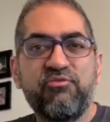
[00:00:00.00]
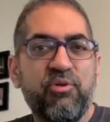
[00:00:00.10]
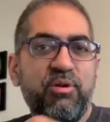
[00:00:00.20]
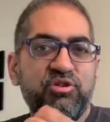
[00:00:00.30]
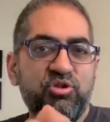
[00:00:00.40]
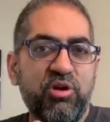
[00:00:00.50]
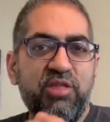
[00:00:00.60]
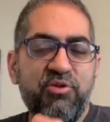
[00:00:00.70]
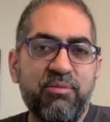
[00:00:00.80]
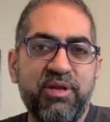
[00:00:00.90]
for about
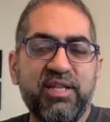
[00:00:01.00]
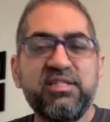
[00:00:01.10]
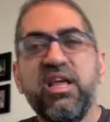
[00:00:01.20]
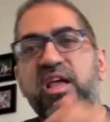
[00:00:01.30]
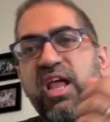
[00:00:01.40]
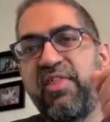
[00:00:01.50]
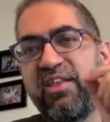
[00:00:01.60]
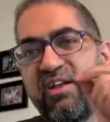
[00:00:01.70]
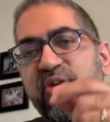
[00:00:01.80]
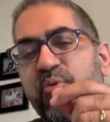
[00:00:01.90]
20 or 30 minutes.
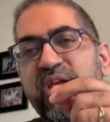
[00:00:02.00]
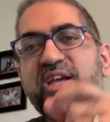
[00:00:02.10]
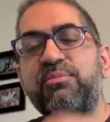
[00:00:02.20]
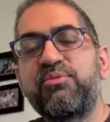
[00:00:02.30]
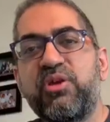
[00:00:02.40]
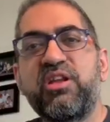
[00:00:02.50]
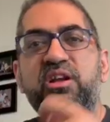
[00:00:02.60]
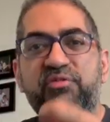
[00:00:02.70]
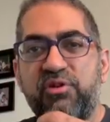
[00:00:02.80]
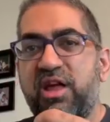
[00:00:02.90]
And then every week I'm doing an interview.